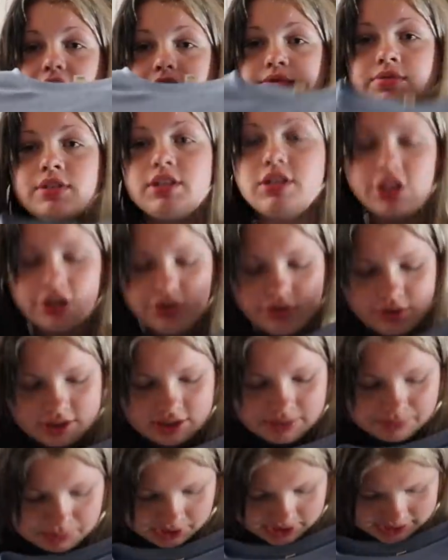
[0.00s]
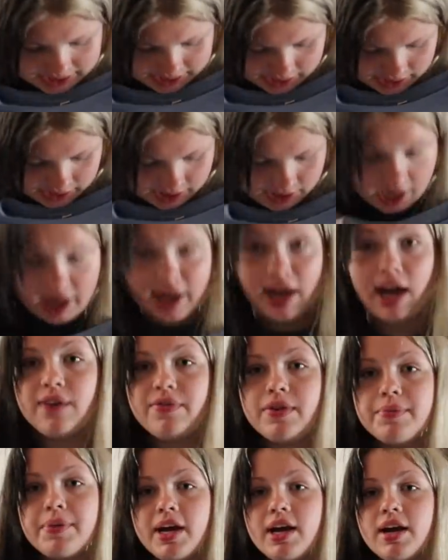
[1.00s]
It's really cute and simplistic. I
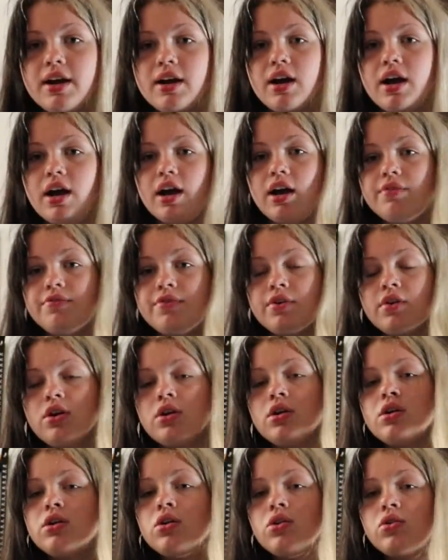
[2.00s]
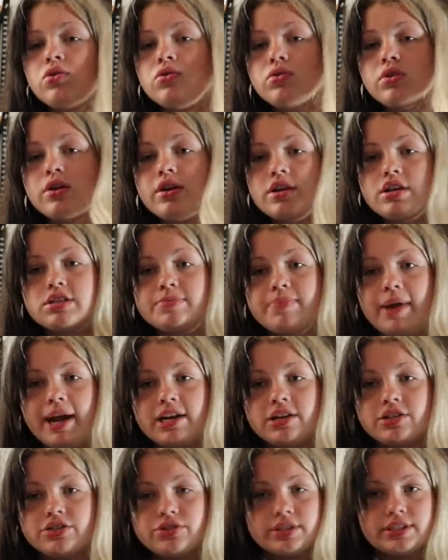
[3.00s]
have a pair of orange
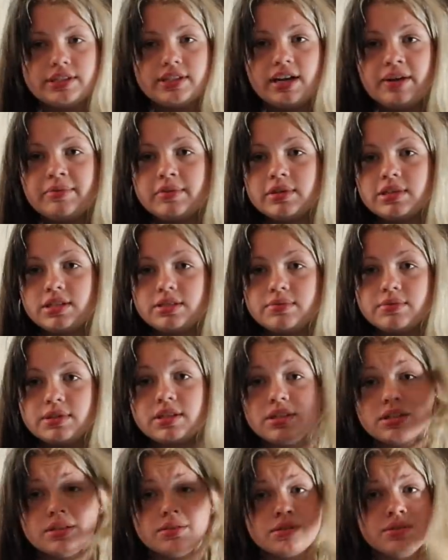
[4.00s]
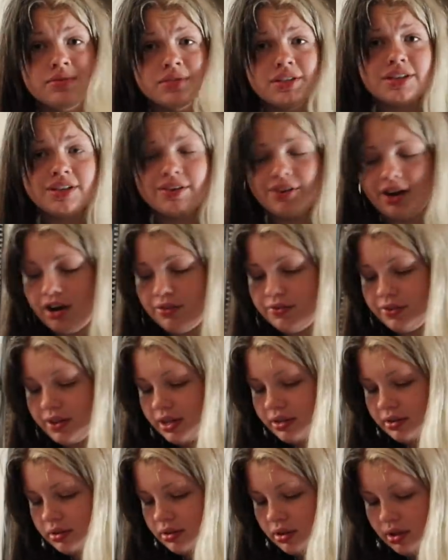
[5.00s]
biker shorts that I wore this with and it was a really cute
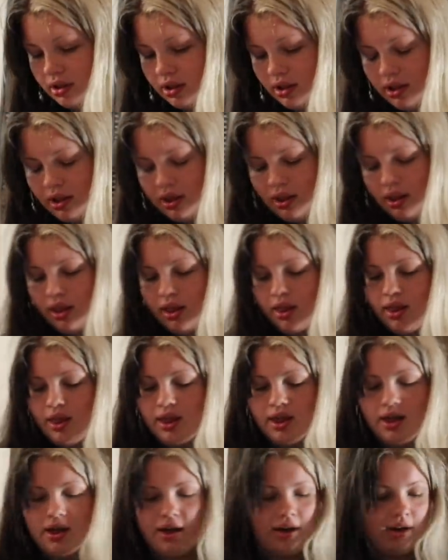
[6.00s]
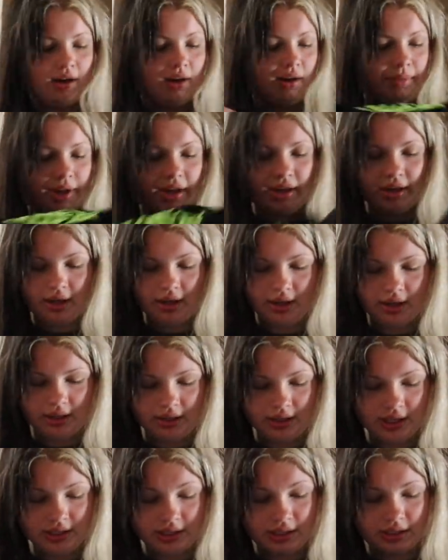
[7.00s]
outfit. Um,
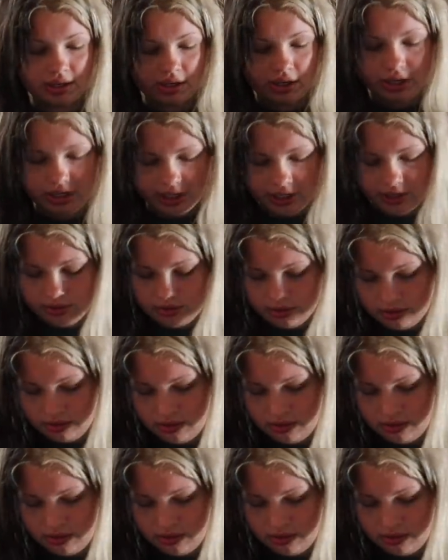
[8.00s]
this is a hoodie.